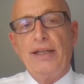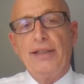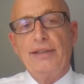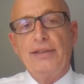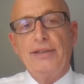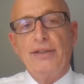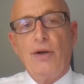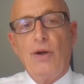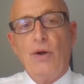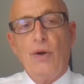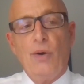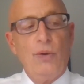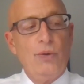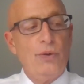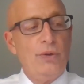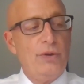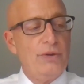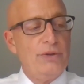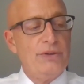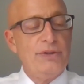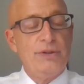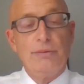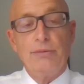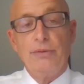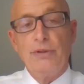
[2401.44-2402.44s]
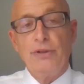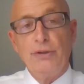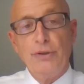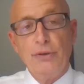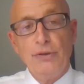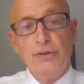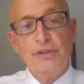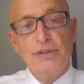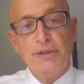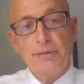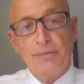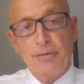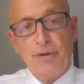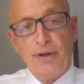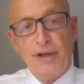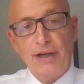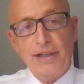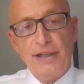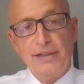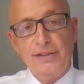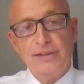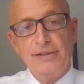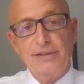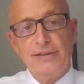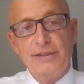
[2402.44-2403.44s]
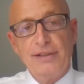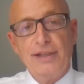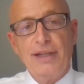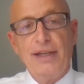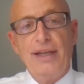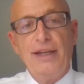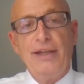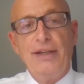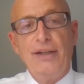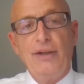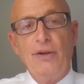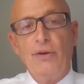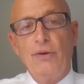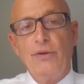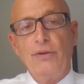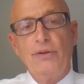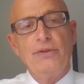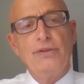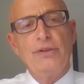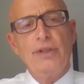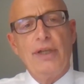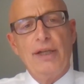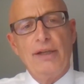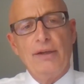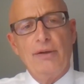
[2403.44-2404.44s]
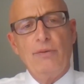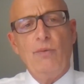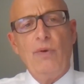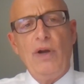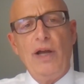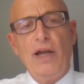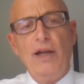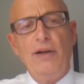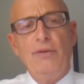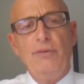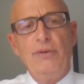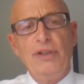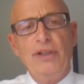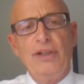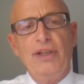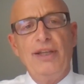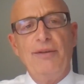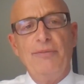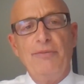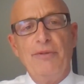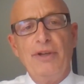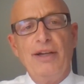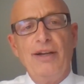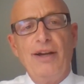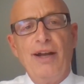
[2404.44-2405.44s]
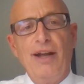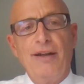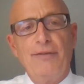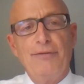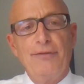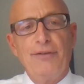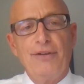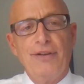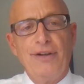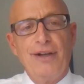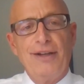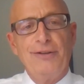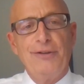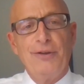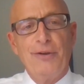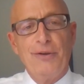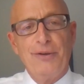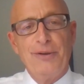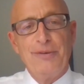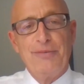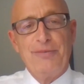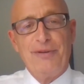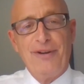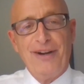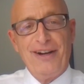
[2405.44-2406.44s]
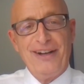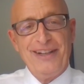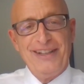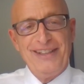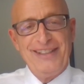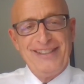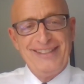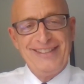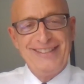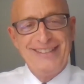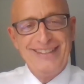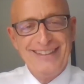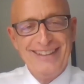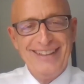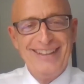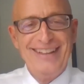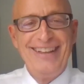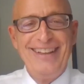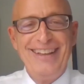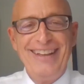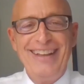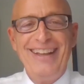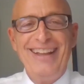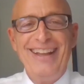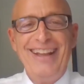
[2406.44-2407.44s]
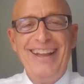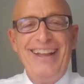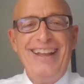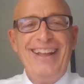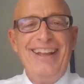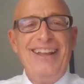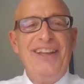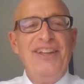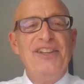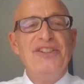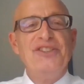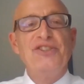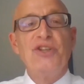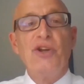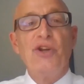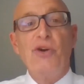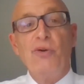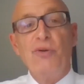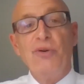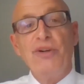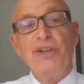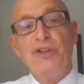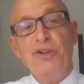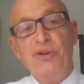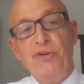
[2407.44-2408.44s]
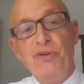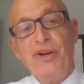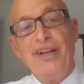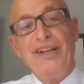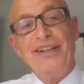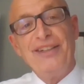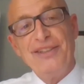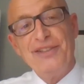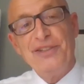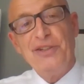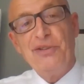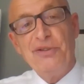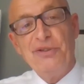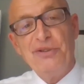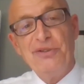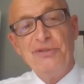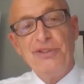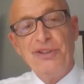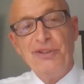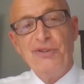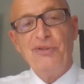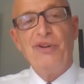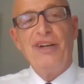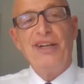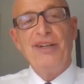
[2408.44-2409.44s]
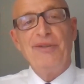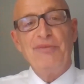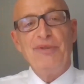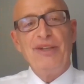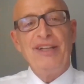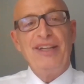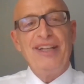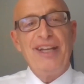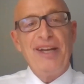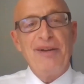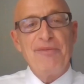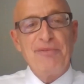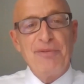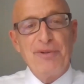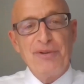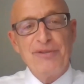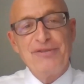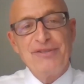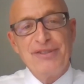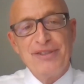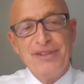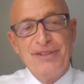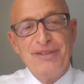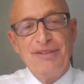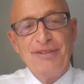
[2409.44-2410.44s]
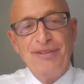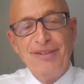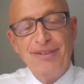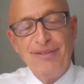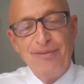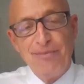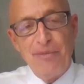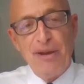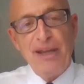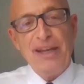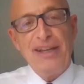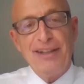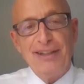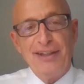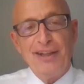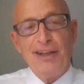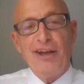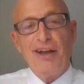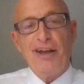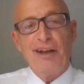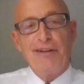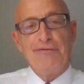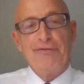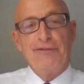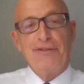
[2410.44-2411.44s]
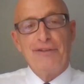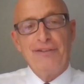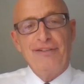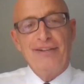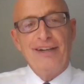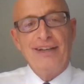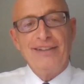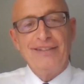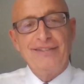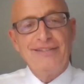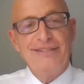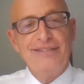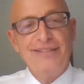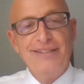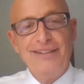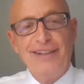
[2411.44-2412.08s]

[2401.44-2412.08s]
to get the owner to reduce the price. And the owner's like, well, when you get me an offer, I'll lower the price. So what you want to do, you want to be that person making the offer at,